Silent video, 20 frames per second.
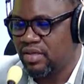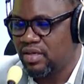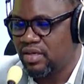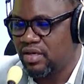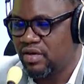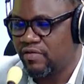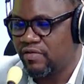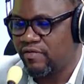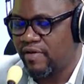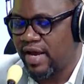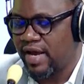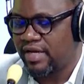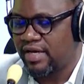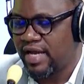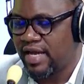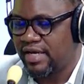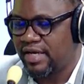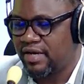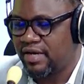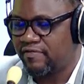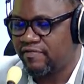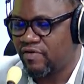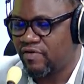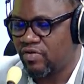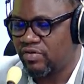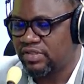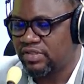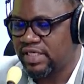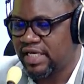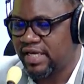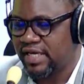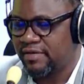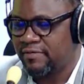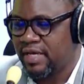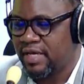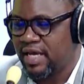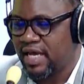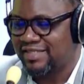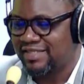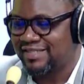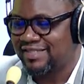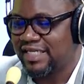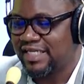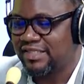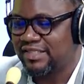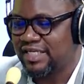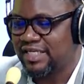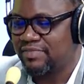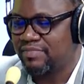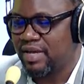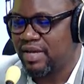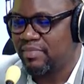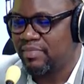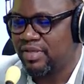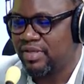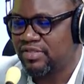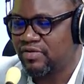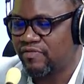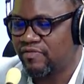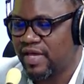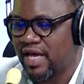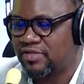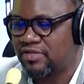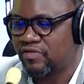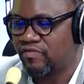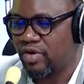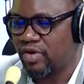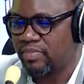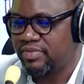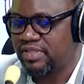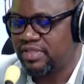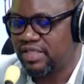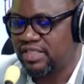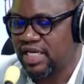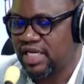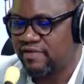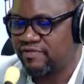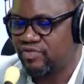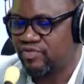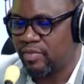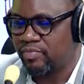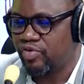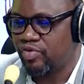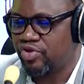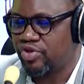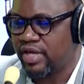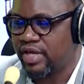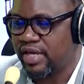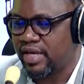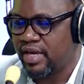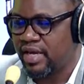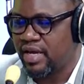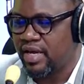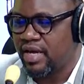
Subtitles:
All right. And of course, they are 60 members of the House of Representatives who are pushing